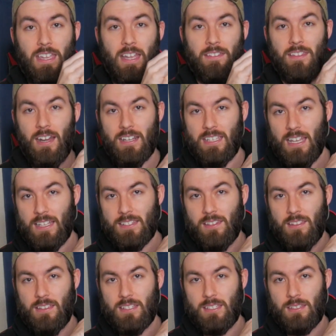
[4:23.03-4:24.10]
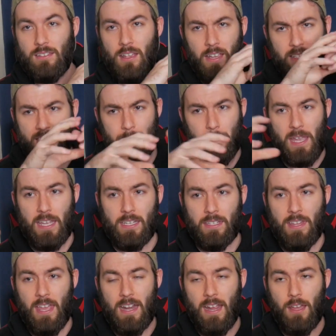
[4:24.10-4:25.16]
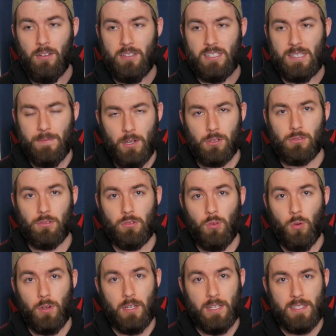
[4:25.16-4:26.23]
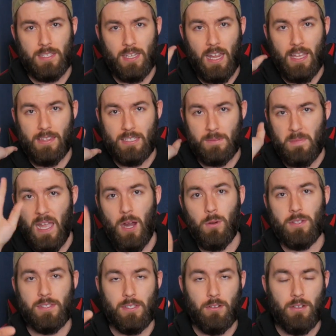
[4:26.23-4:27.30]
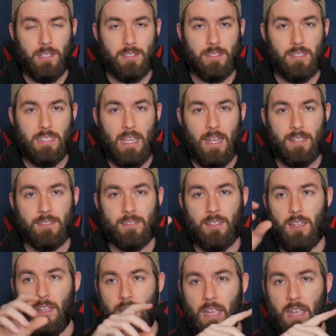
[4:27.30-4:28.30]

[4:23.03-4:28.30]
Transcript: And then I guessed this, I expanded that out in spherical coordinates and had this power series guess,